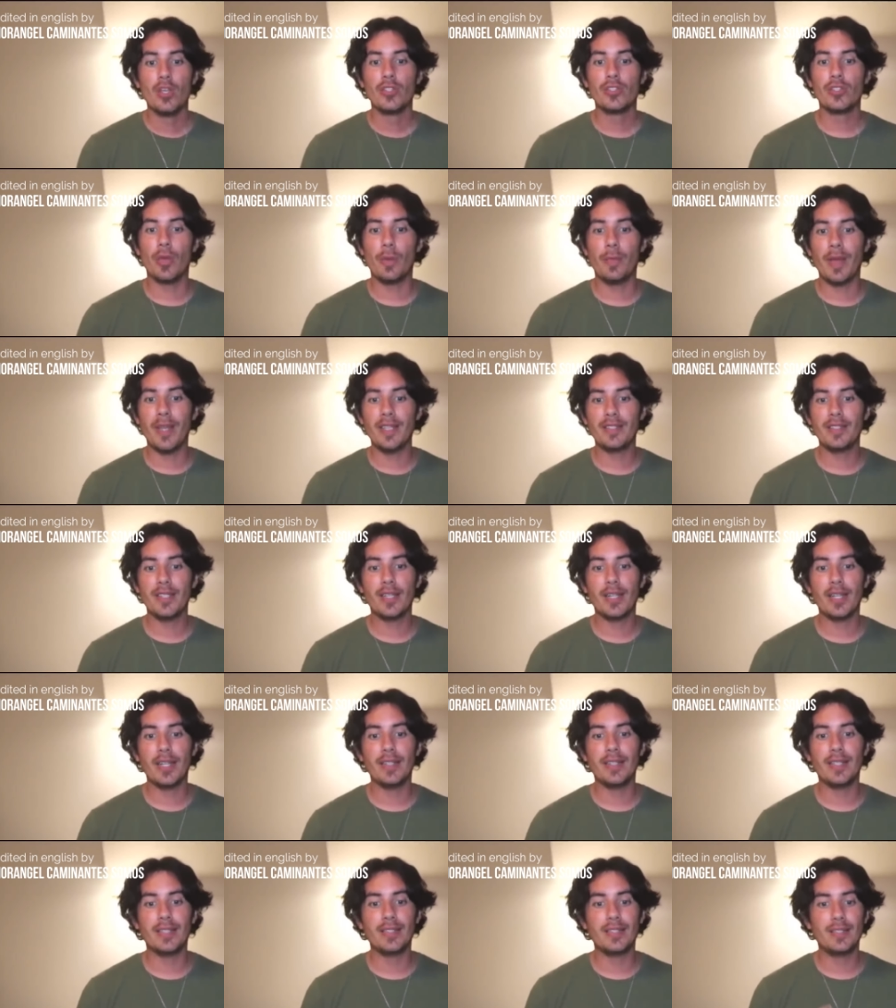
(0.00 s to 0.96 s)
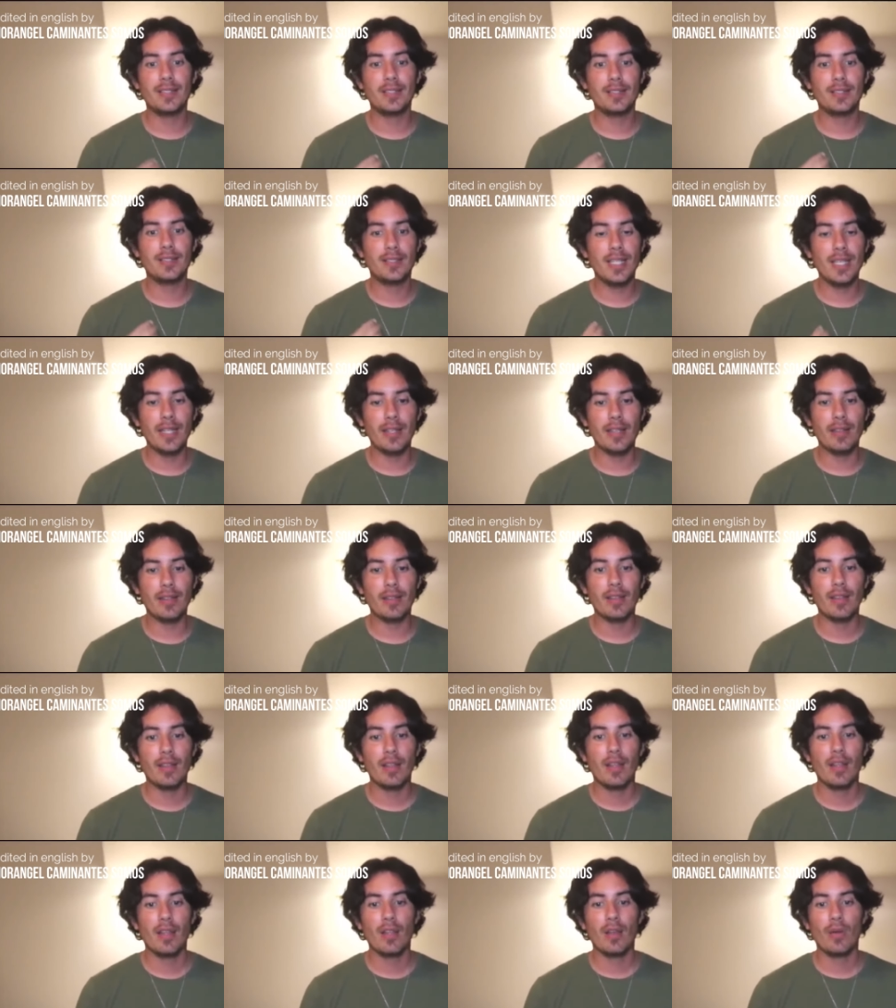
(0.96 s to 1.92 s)
So basically the teeth,
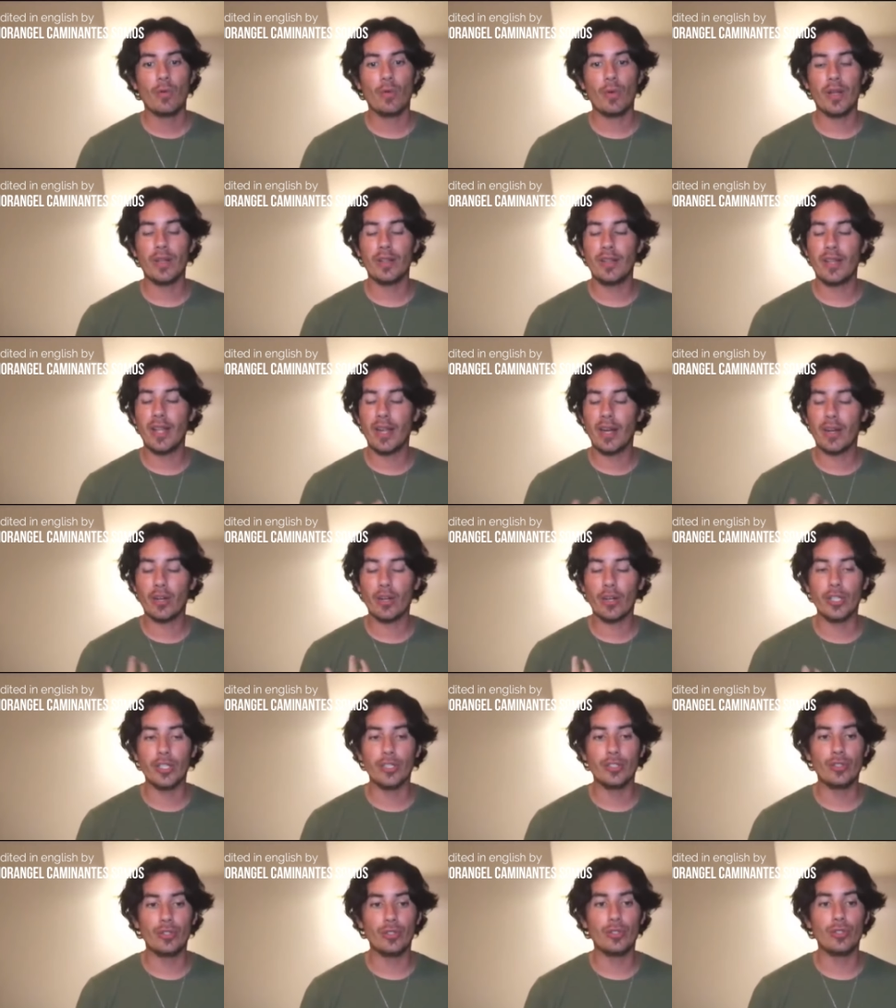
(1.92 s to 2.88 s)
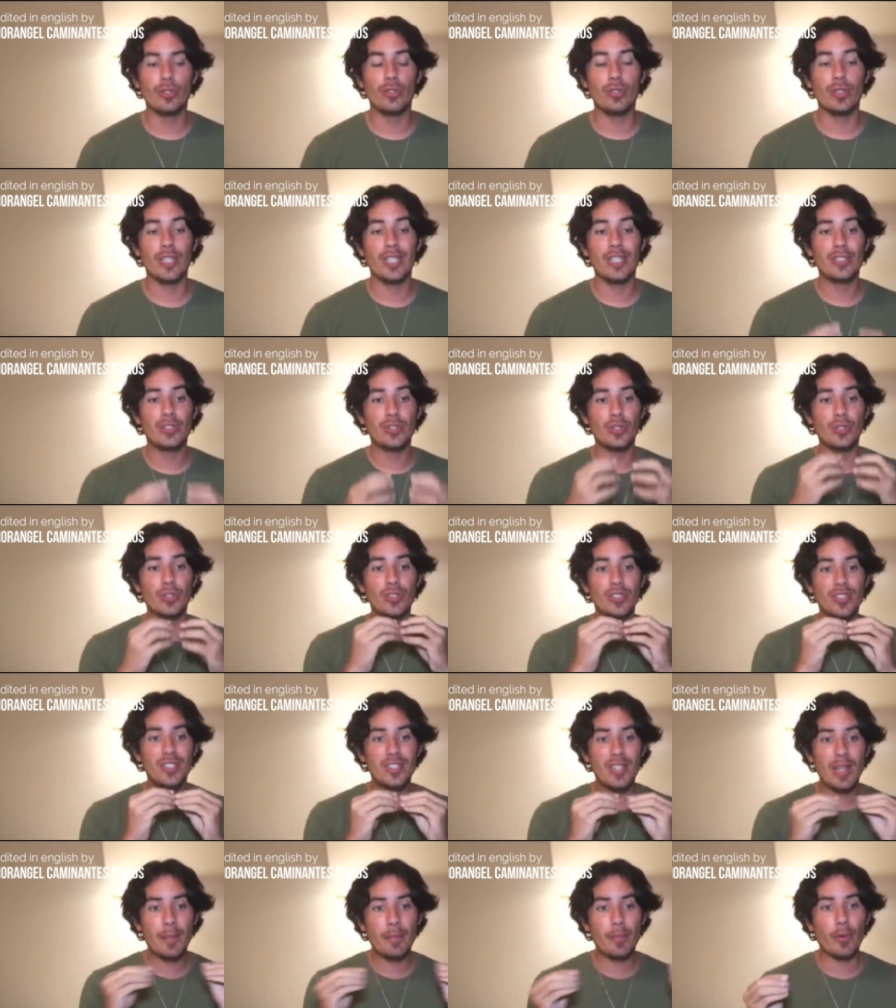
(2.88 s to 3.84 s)
what they are going to do is
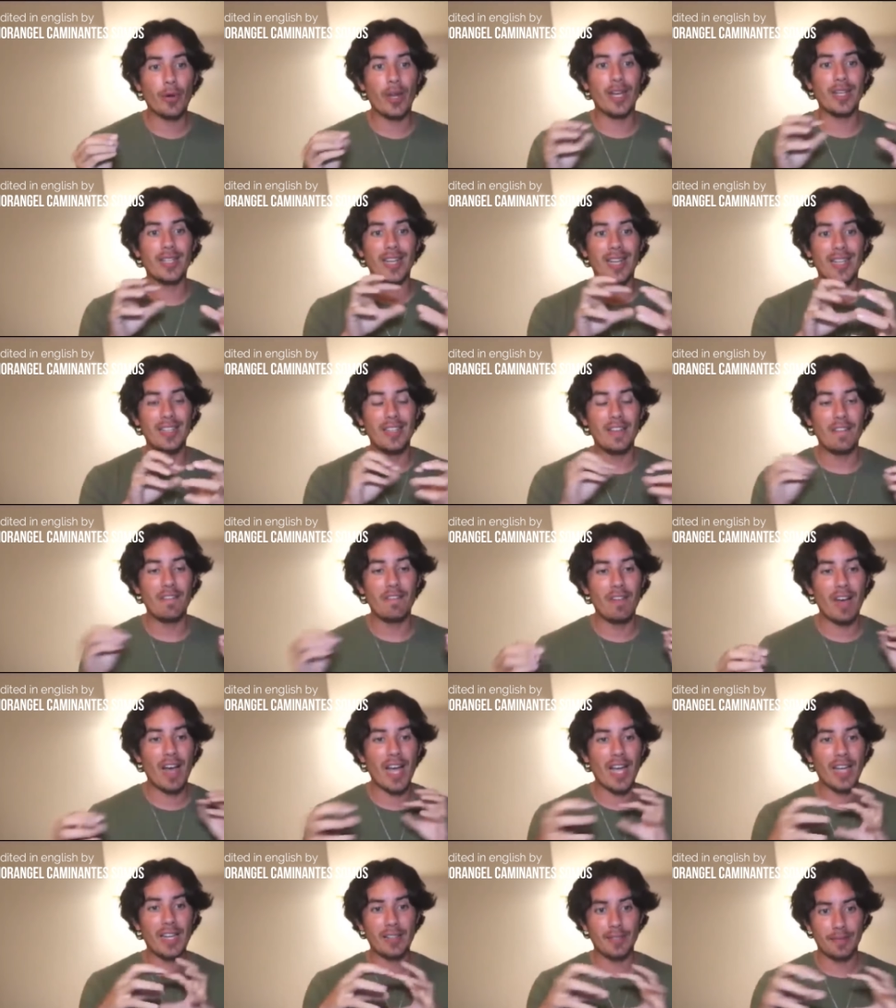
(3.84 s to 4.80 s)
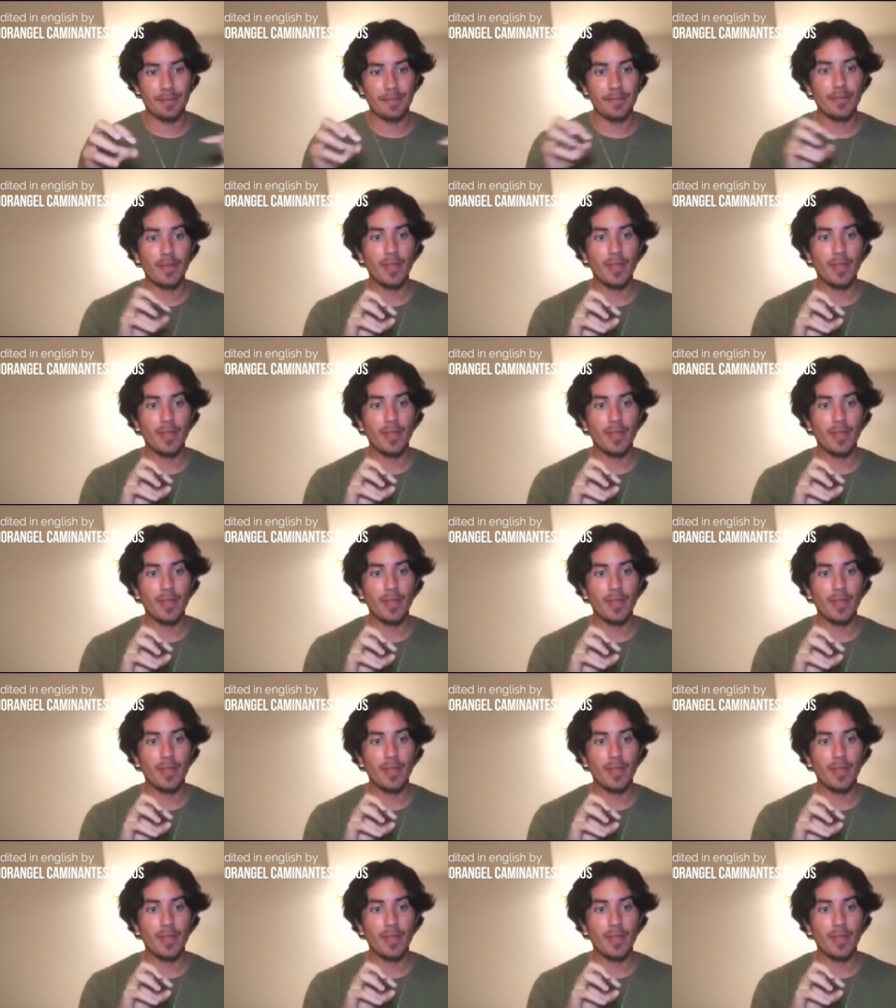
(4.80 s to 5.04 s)
to separate and divide